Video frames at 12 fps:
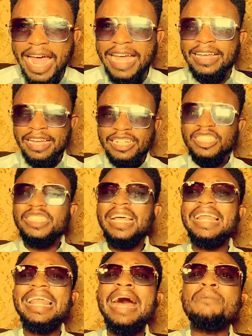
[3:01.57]
High
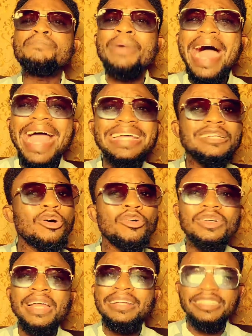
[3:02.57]
shall abide
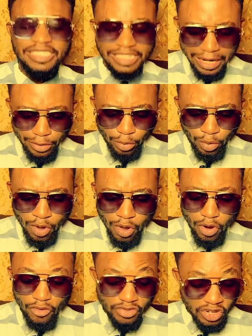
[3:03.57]
under the shadow
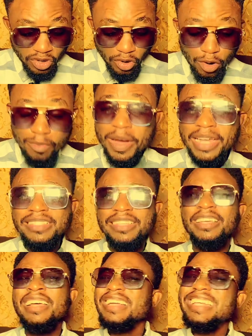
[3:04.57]
of the
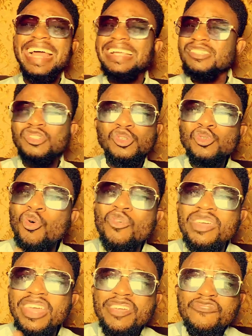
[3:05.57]
Almighty. There is
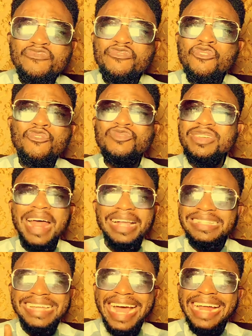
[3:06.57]
no evil
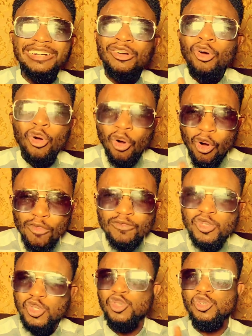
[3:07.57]
that can
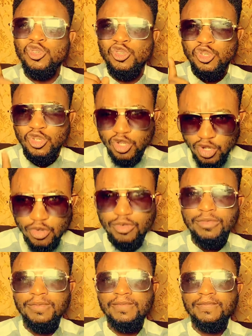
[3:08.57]
come to you
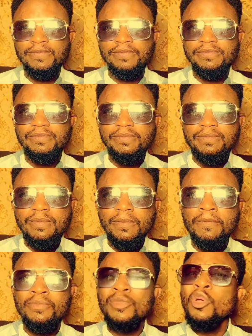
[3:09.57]

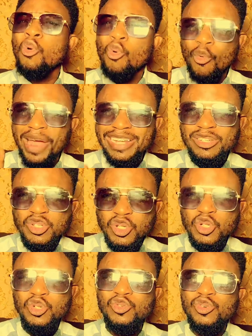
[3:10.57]
when
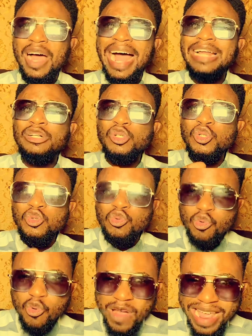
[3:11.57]
you are
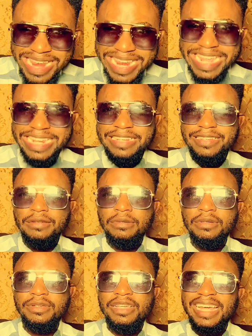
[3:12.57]
dwelling
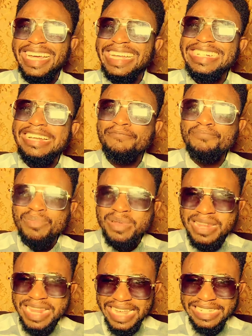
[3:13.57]
in the
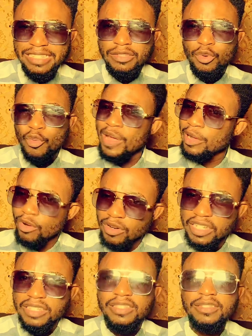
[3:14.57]
place where
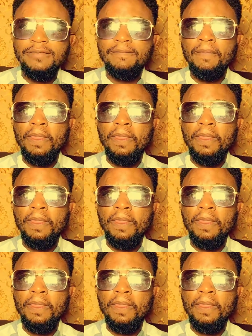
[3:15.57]
God is.